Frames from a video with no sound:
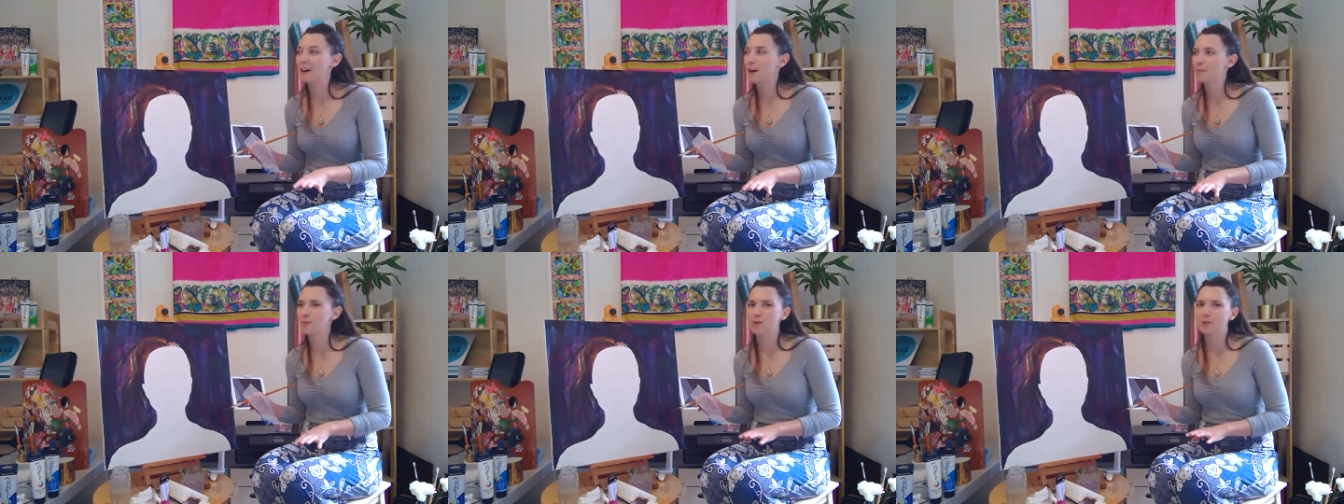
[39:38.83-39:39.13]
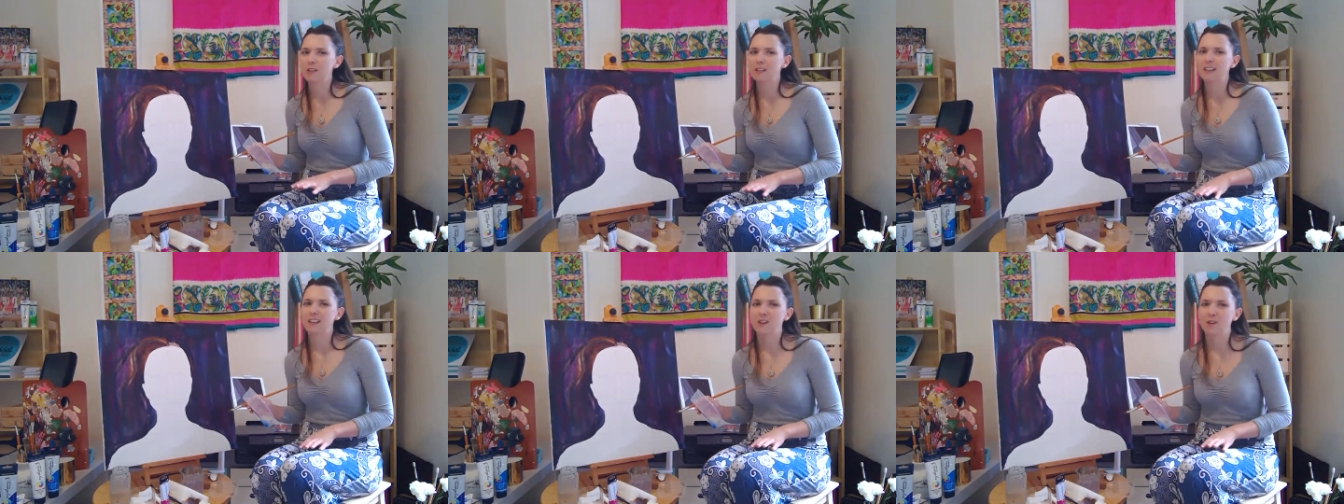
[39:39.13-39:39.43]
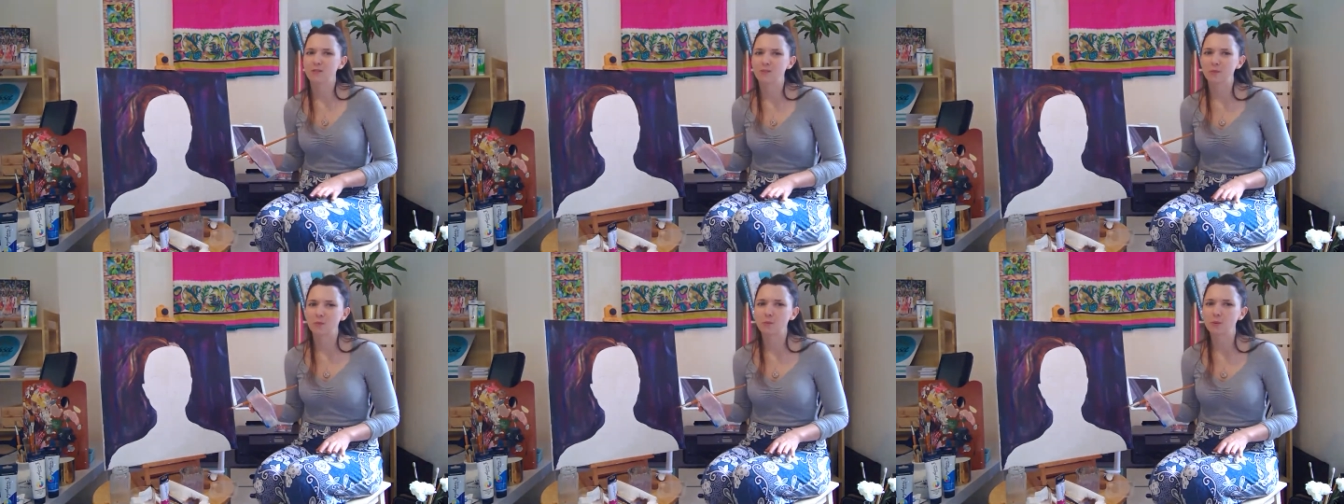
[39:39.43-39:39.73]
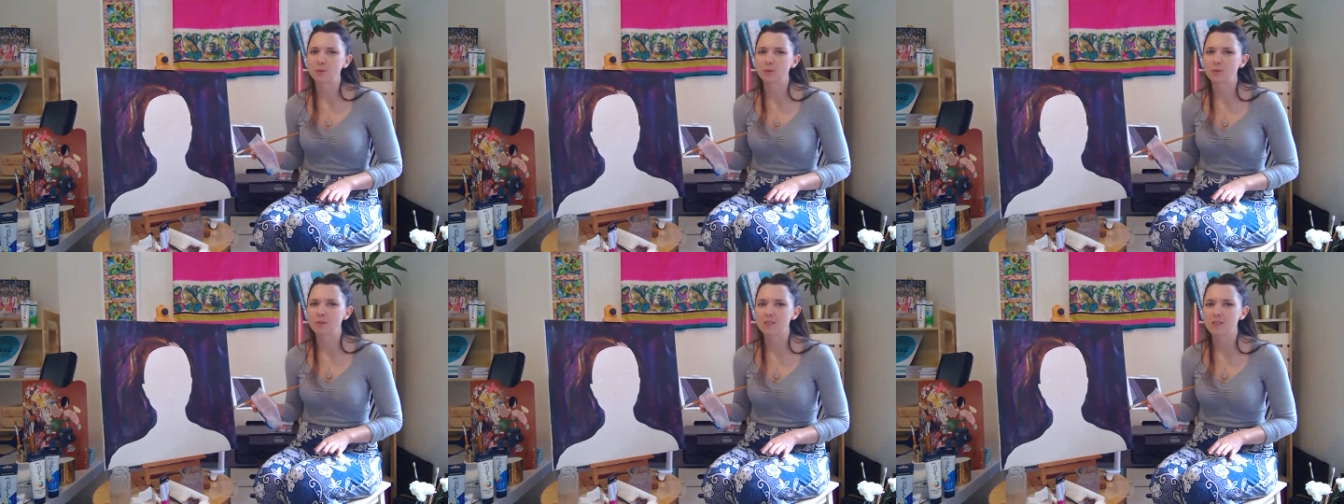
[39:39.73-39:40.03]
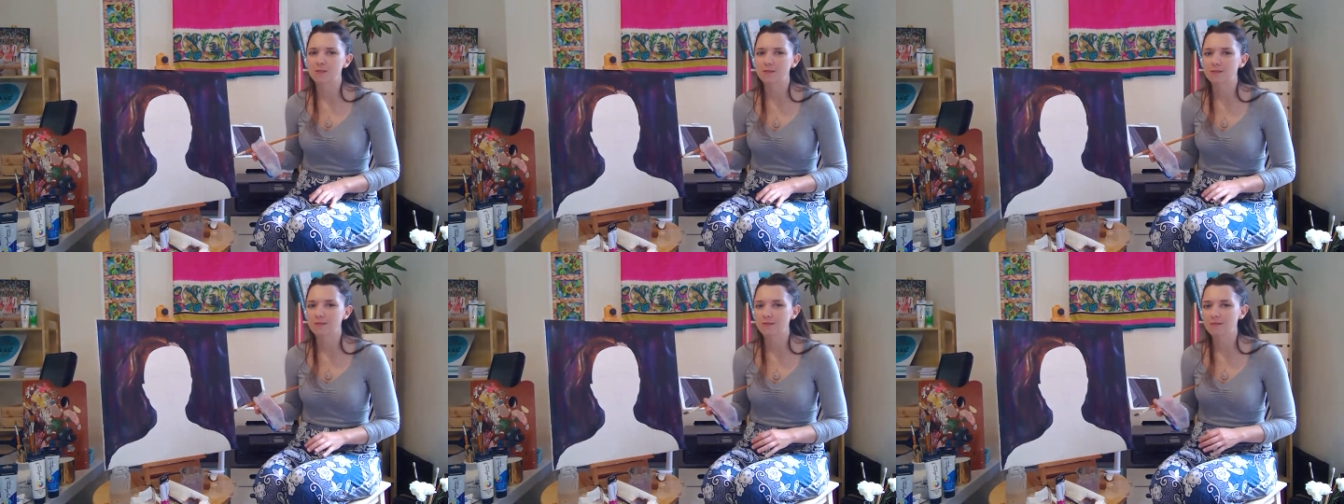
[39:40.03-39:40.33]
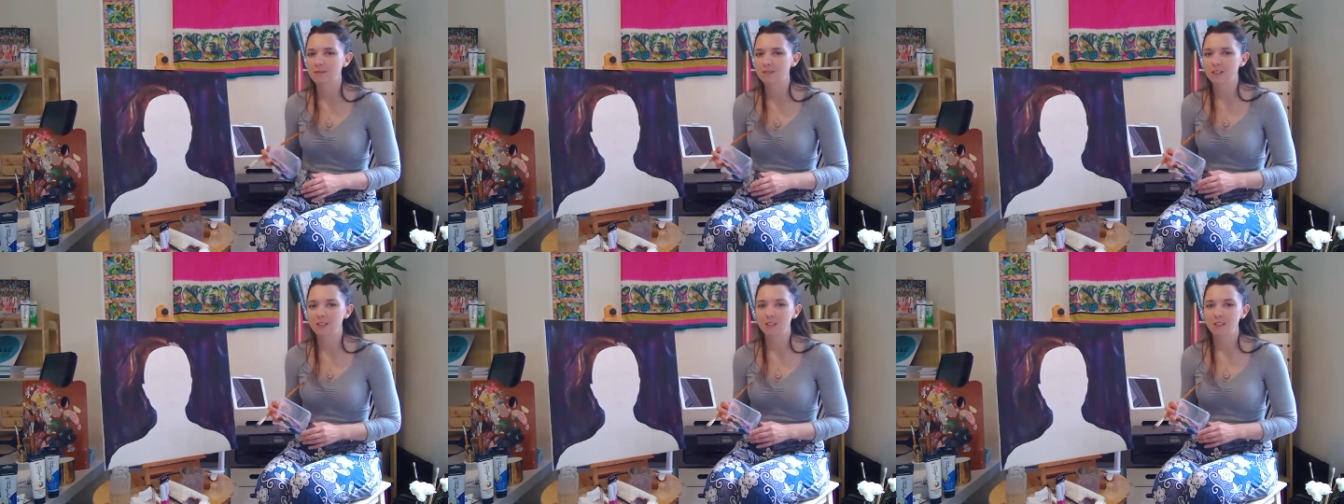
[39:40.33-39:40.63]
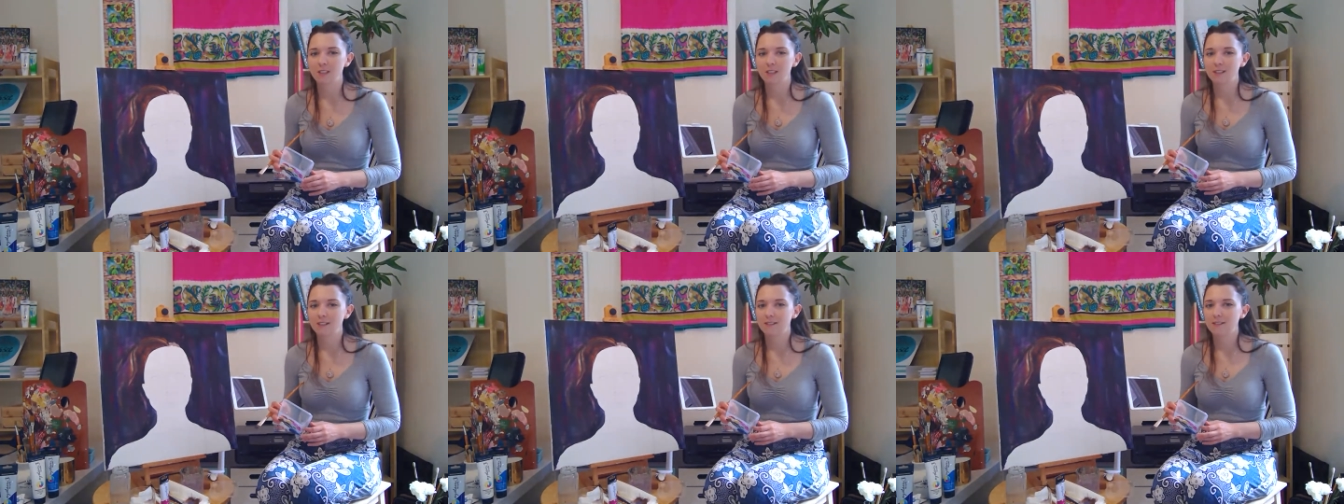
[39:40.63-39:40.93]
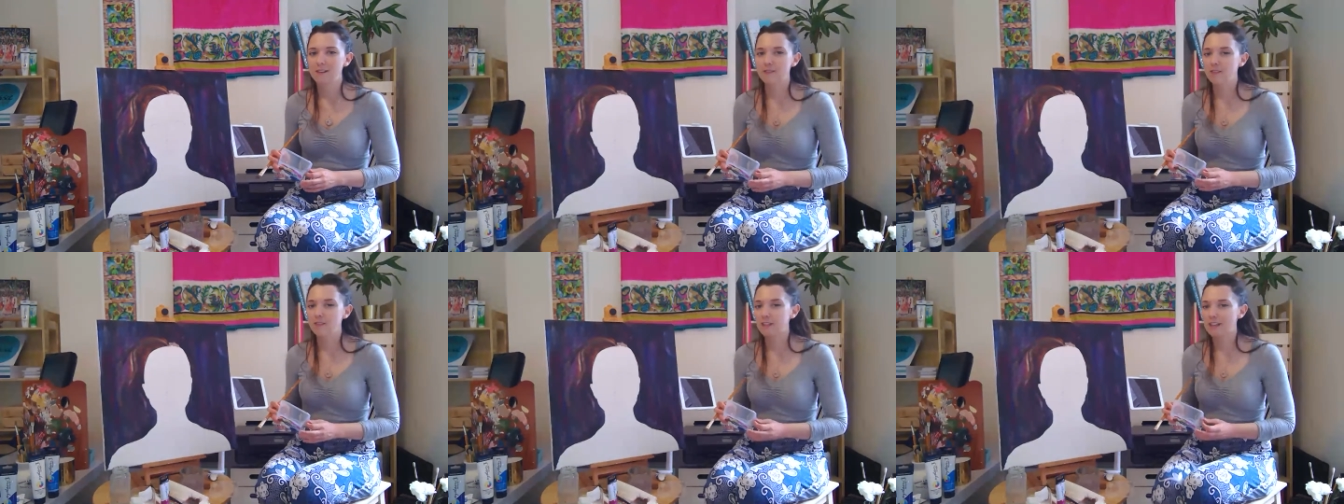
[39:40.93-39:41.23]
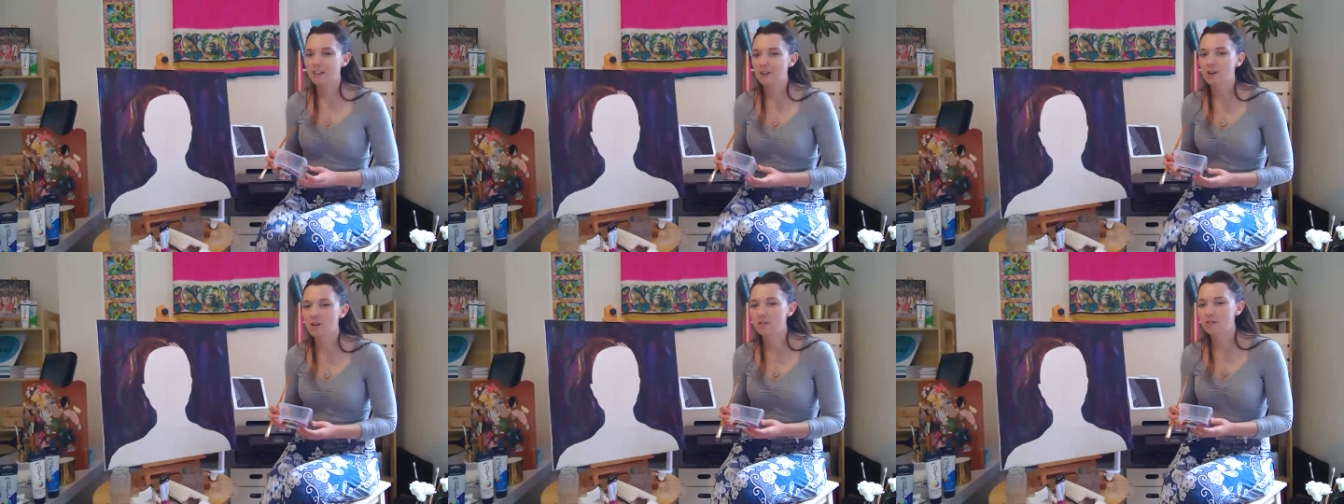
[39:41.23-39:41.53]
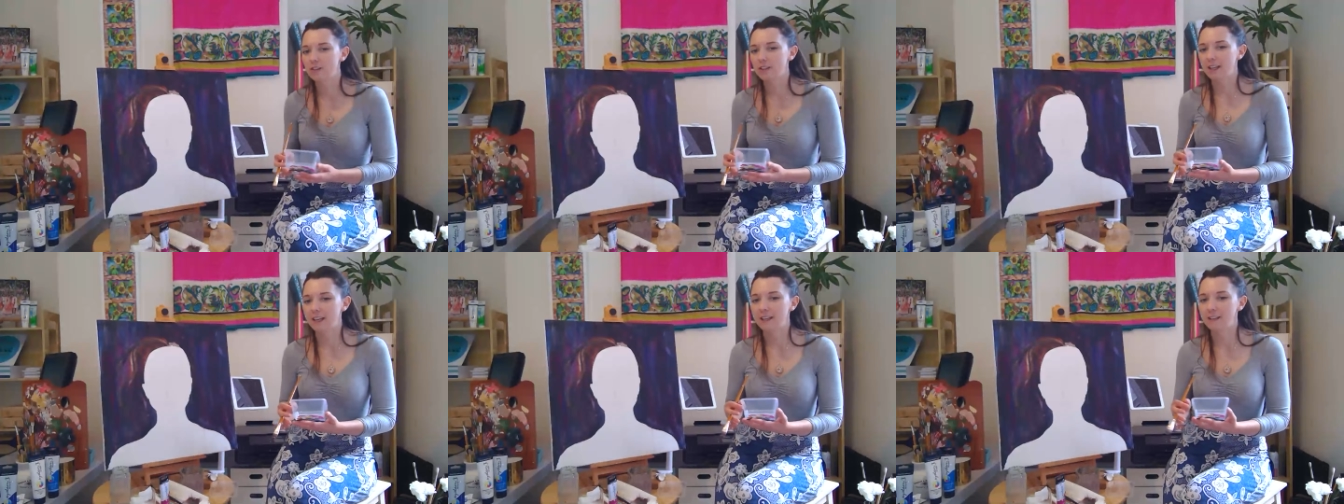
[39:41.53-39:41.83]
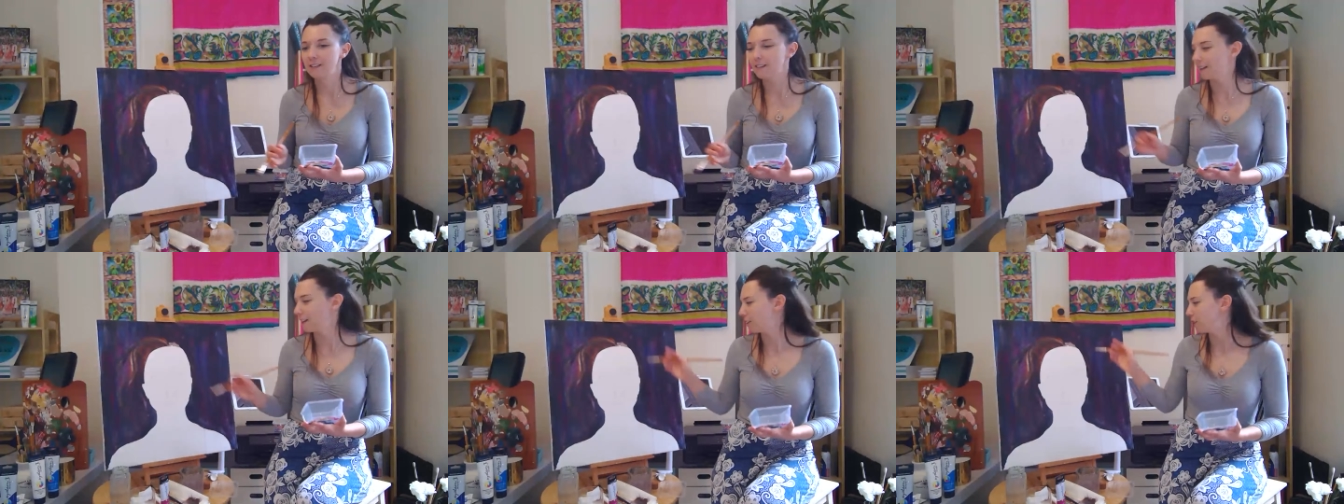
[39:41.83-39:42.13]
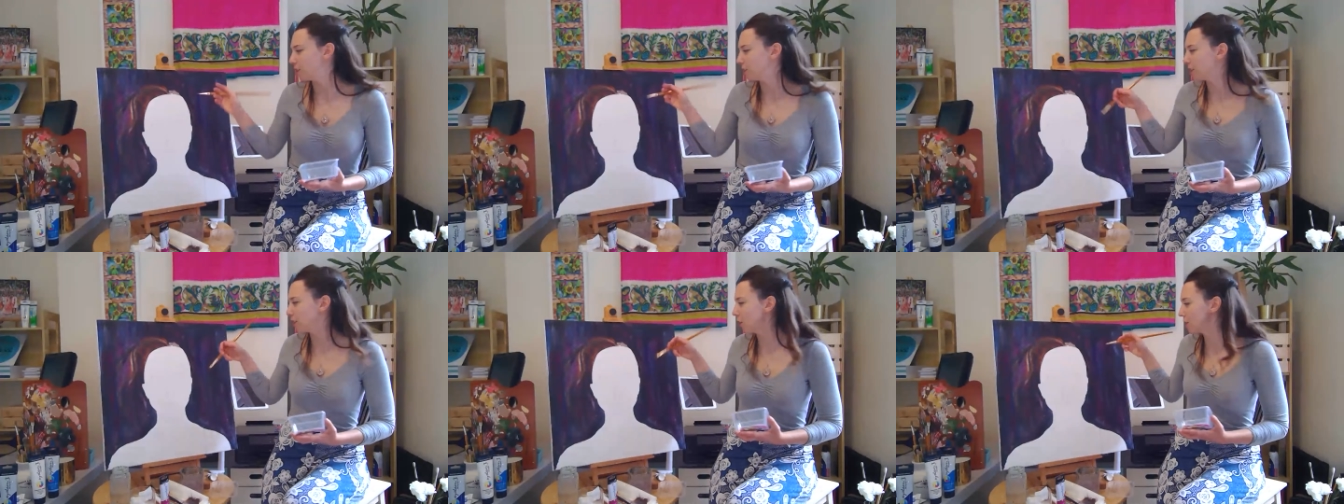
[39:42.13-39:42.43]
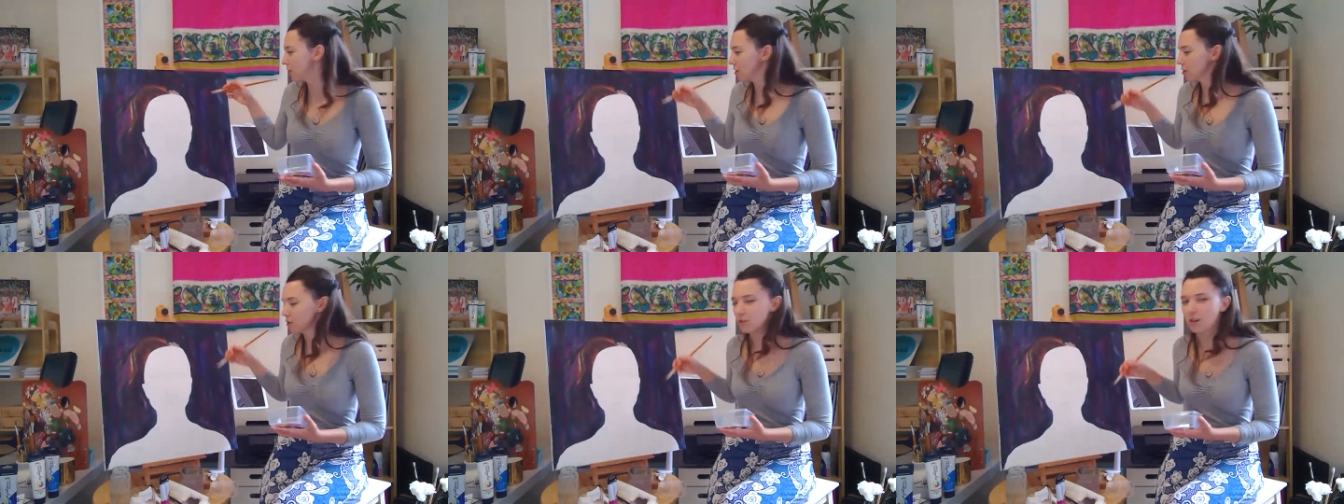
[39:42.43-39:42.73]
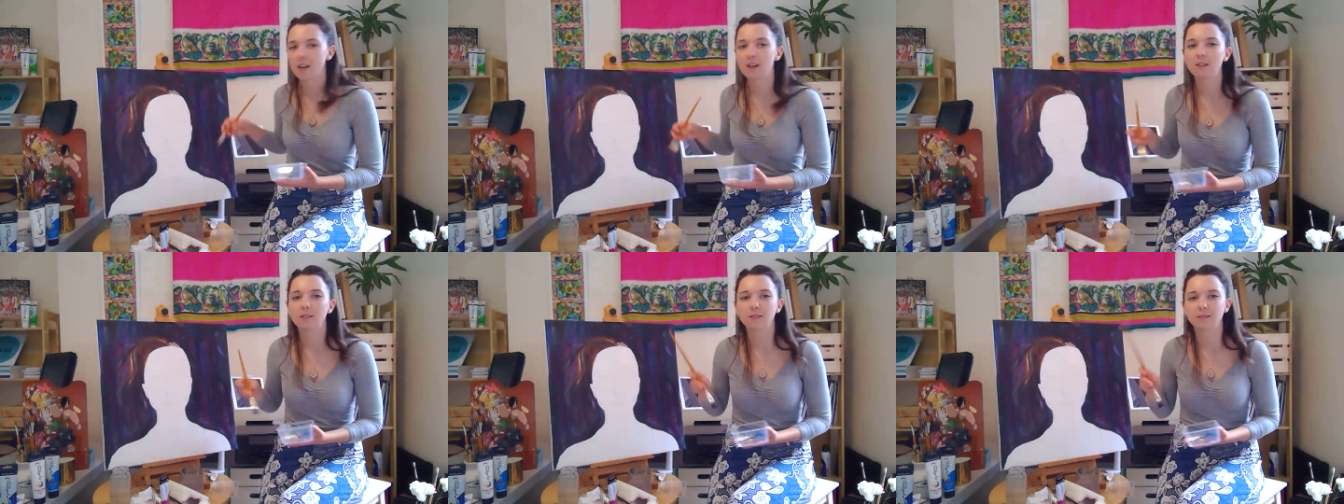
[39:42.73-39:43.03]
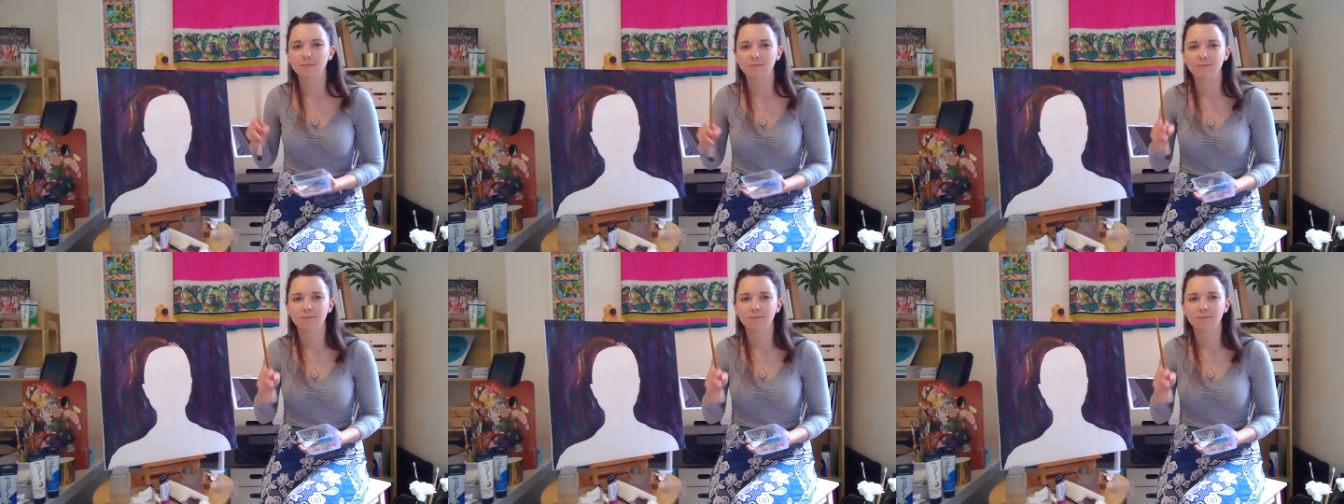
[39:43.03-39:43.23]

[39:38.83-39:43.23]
I'm not get it off the wall because I'll never get it off again, and I should concentrate.